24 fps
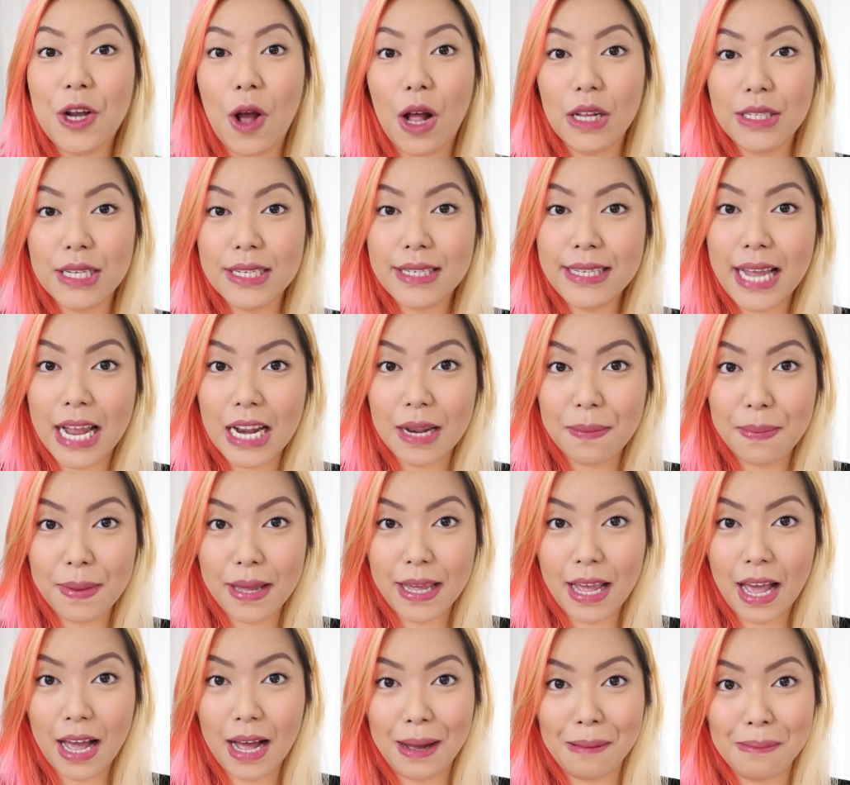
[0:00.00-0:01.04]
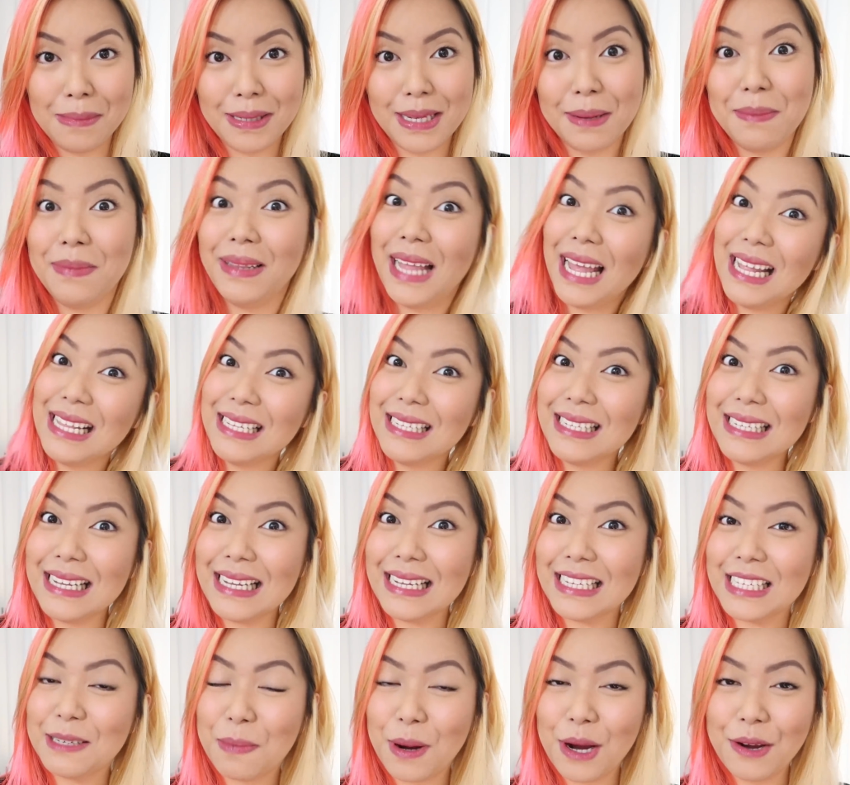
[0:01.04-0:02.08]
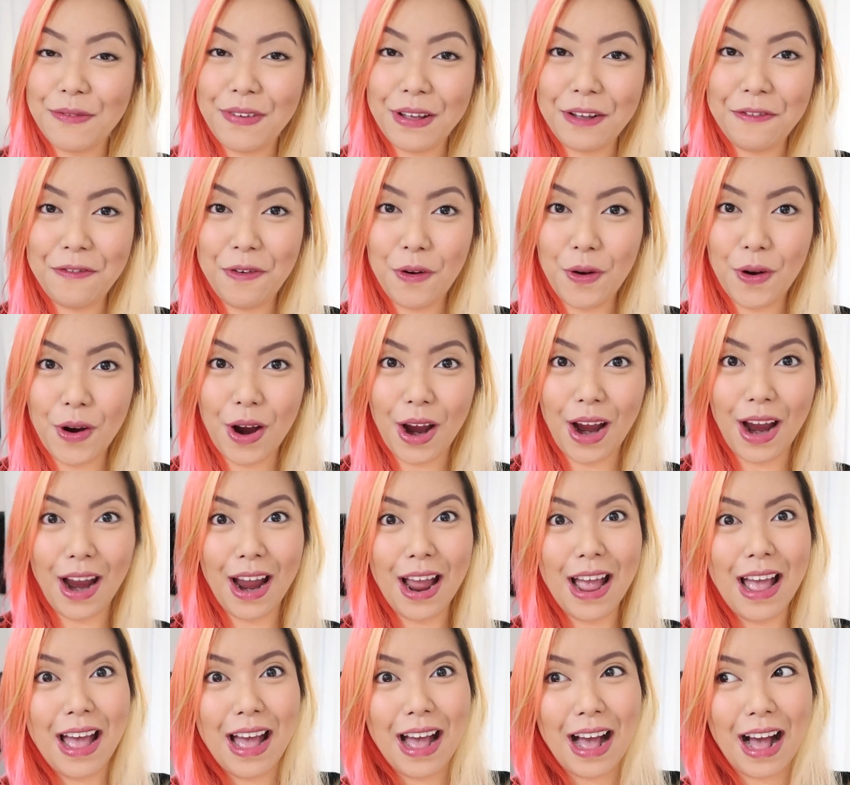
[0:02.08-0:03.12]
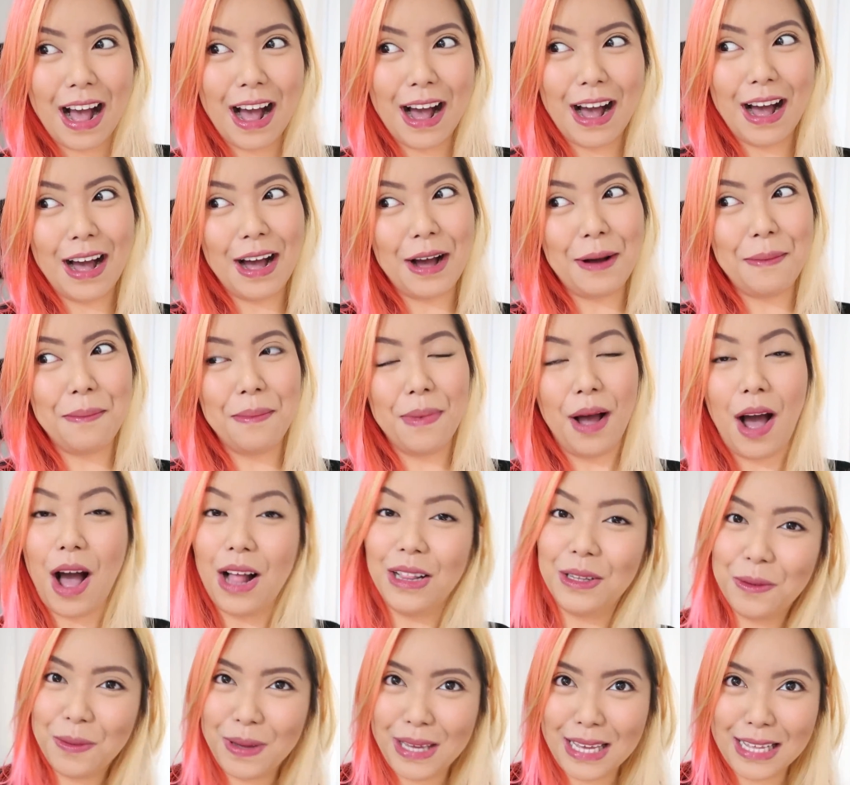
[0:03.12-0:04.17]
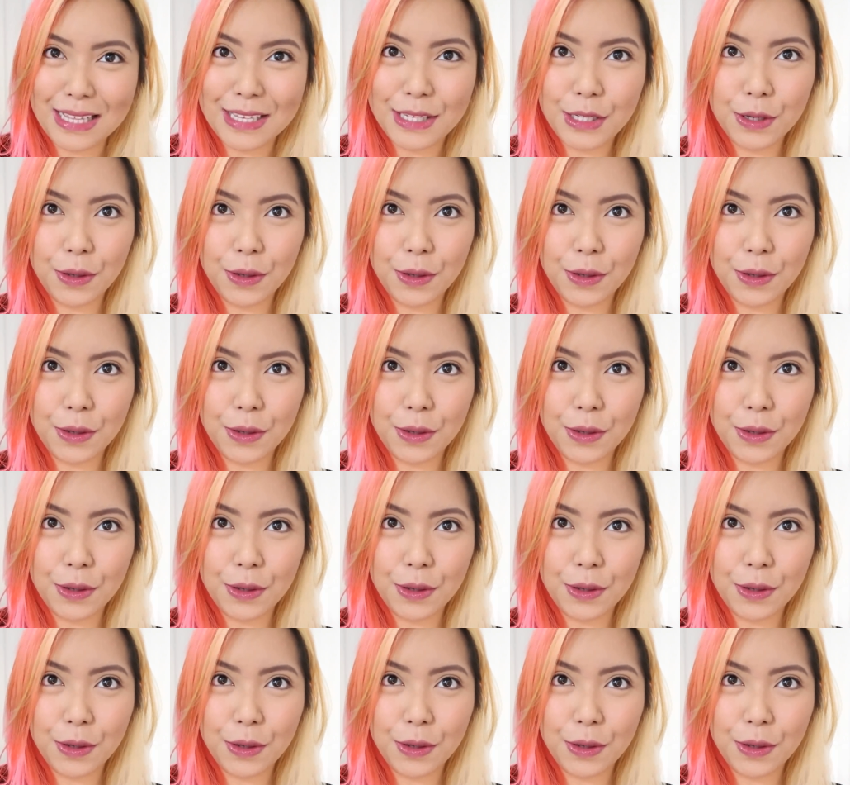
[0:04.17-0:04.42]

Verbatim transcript: she also sent me um, some lenses, perfect for um, Halloween.